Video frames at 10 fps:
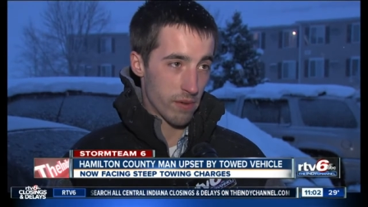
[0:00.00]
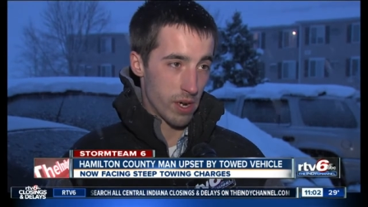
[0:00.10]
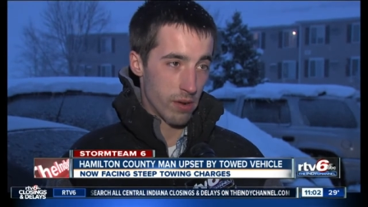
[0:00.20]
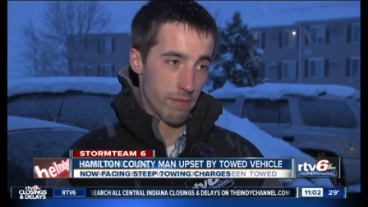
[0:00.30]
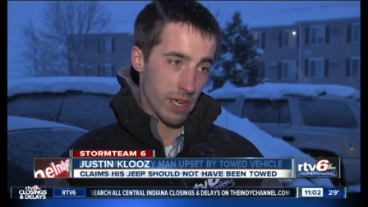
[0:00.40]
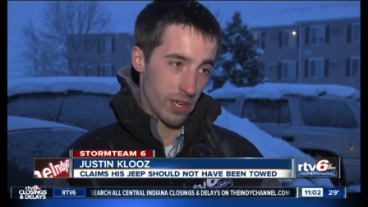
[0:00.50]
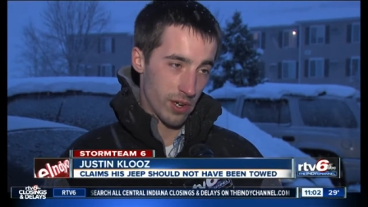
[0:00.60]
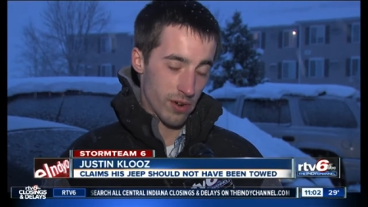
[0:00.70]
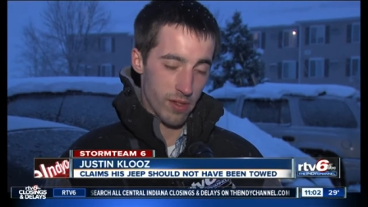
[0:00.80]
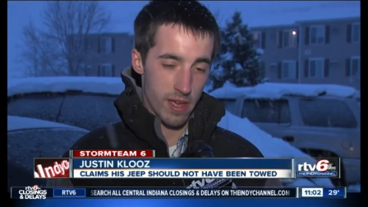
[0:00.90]
the road, made
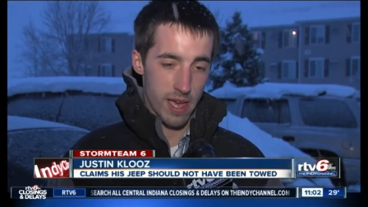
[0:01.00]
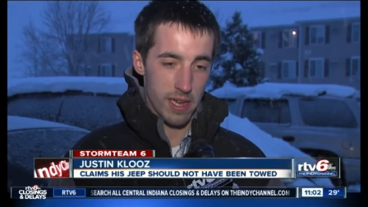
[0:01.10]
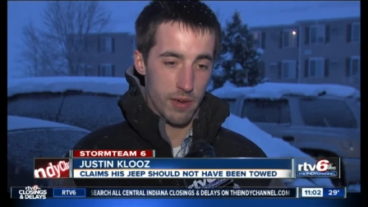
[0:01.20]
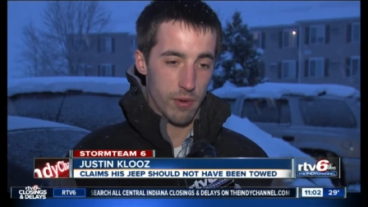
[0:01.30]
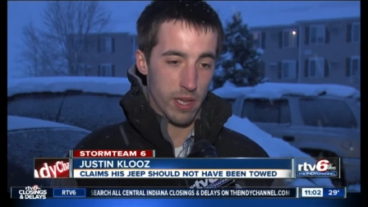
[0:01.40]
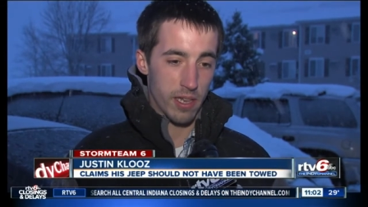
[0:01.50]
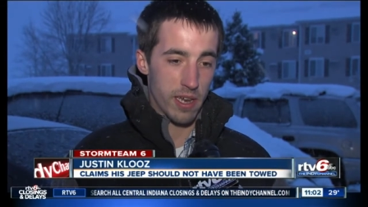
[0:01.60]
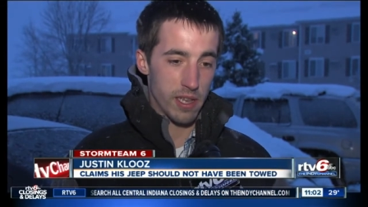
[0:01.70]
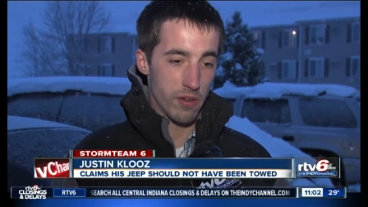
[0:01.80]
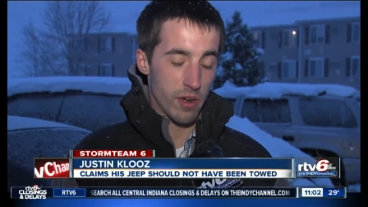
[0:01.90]
sure of that, and then we
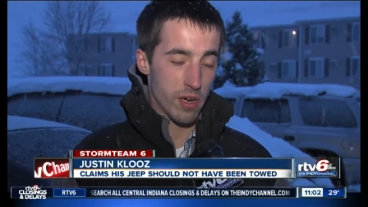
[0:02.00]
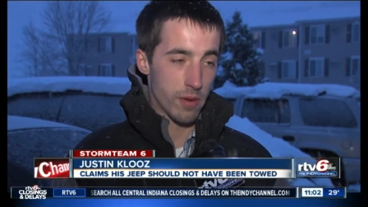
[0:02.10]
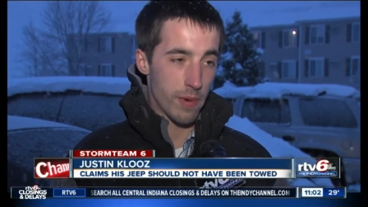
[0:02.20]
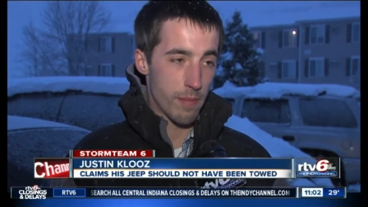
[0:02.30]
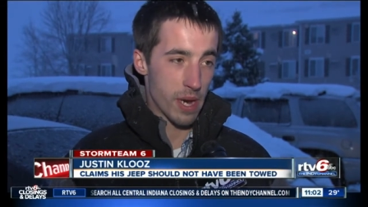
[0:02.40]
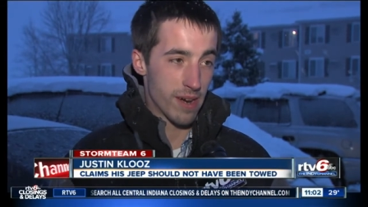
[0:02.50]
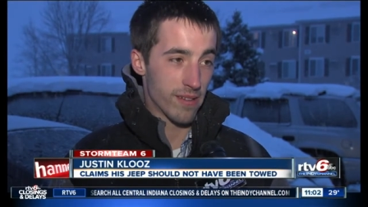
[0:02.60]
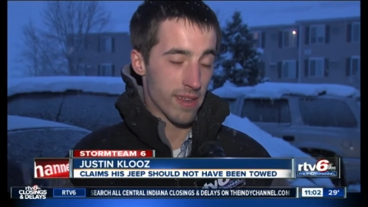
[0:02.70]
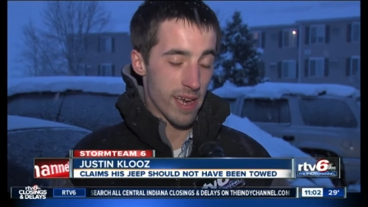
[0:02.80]
continued on to my parents'